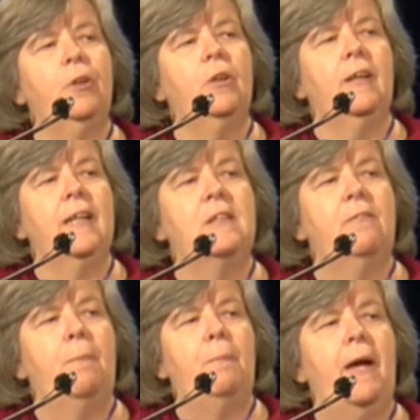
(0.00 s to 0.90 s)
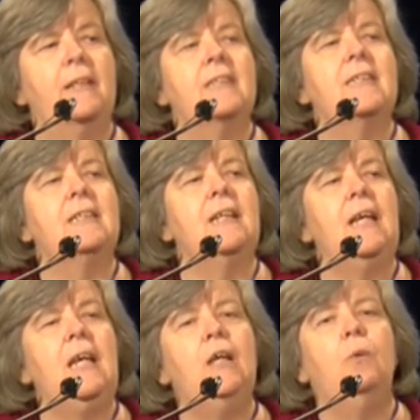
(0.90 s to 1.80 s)
for collective impact. It's an
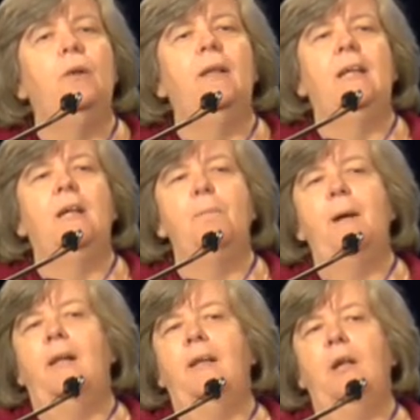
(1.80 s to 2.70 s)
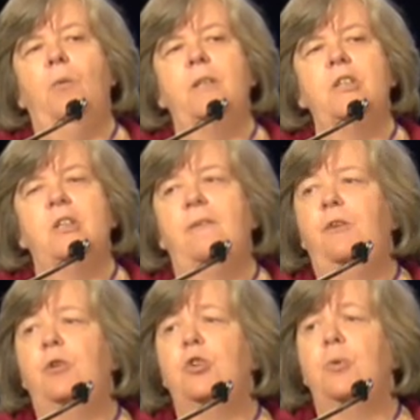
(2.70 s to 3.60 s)
equally compelling question if
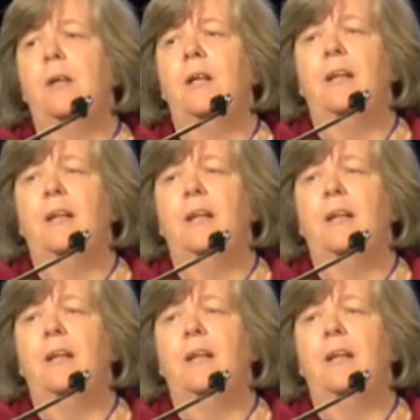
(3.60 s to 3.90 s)
you're doing